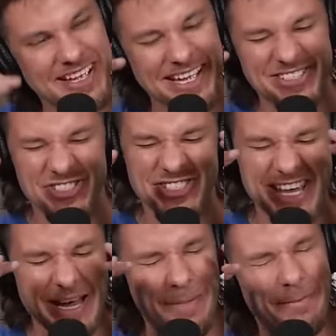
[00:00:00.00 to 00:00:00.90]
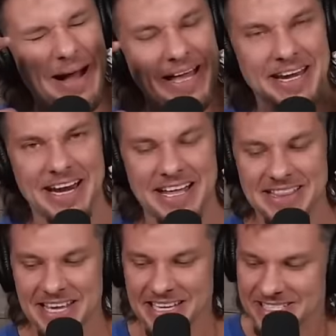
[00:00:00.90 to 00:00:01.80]
and just take a bite of that
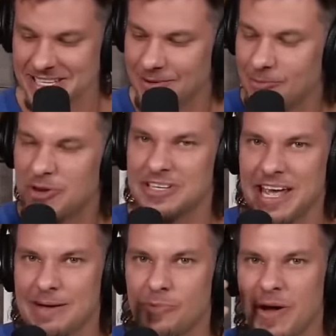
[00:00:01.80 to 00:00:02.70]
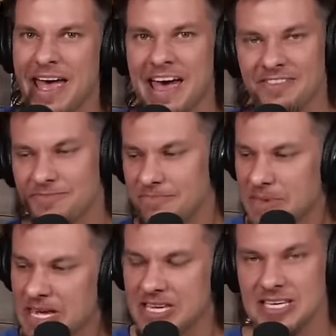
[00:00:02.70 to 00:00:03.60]
thing and say, one day I'm gonna have
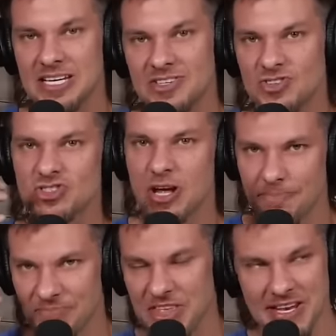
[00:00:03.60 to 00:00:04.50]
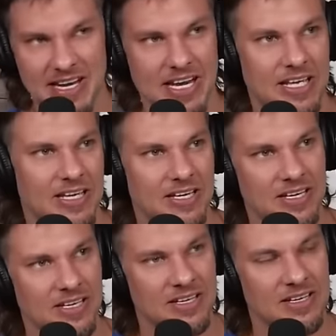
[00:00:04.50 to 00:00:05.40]
me something
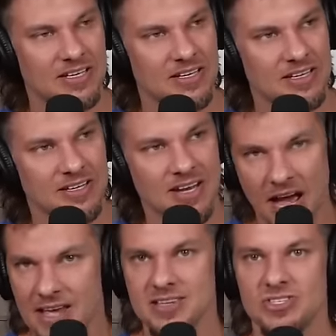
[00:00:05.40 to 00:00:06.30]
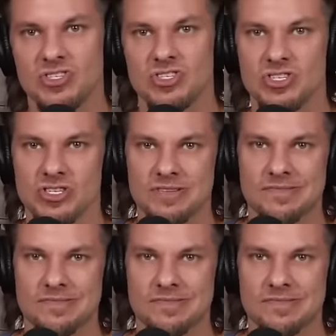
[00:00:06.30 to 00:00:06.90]
nice.